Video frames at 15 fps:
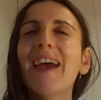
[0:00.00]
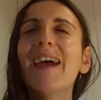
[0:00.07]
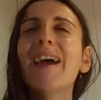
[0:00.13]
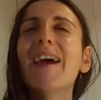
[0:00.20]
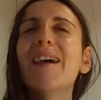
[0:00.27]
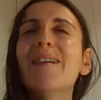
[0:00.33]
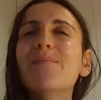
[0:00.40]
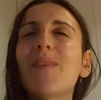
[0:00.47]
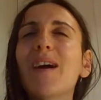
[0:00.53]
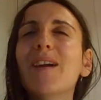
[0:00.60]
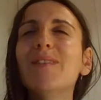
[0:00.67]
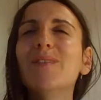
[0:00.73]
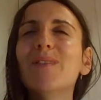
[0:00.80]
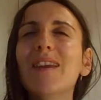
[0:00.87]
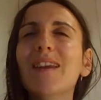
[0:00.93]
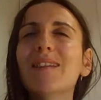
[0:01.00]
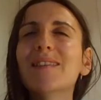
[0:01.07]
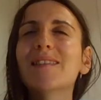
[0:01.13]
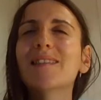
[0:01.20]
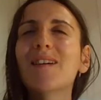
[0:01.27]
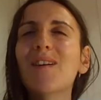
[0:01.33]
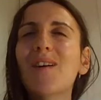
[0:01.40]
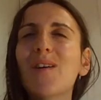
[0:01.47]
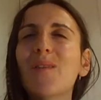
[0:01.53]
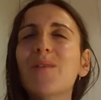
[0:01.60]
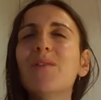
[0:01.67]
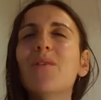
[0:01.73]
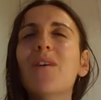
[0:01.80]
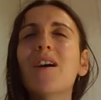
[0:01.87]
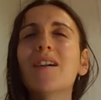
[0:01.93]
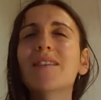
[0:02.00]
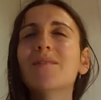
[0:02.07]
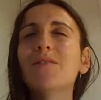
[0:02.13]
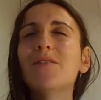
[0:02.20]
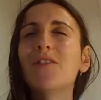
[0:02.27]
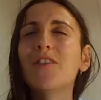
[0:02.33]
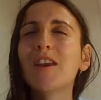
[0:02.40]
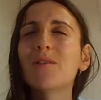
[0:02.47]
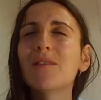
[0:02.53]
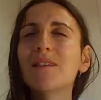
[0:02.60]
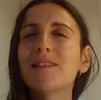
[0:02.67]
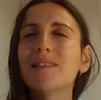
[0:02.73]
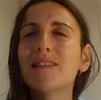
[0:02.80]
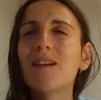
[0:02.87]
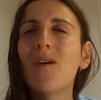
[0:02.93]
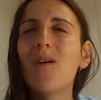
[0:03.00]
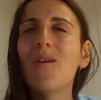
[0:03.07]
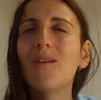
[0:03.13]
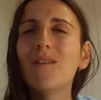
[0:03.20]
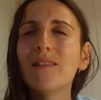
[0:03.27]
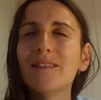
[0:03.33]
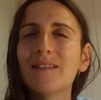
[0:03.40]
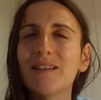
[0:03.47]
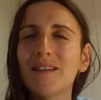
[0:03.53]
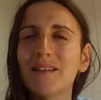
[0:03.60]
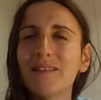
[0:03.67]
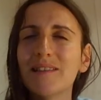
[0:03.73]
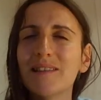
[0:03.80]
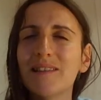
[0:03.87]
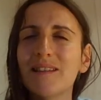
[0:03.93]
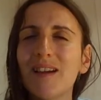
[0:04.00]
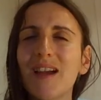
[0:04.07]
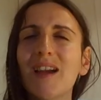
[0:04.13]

And by doing so, you are the frequency holders.